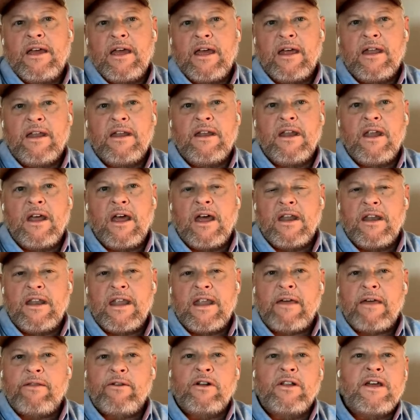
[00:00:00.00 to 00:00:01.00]
in,
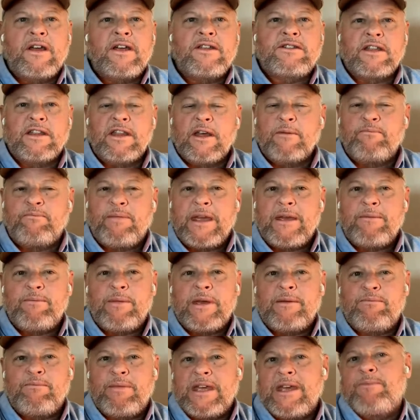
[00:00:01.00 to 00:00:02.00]
in Netherlands, and the
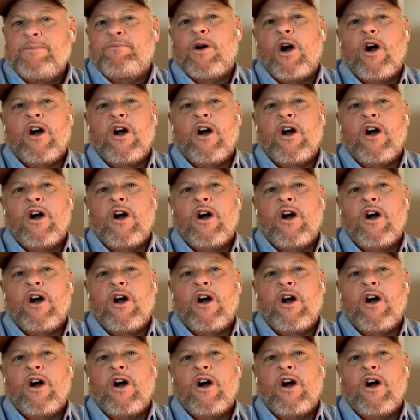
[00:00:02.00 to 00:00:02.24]
B B B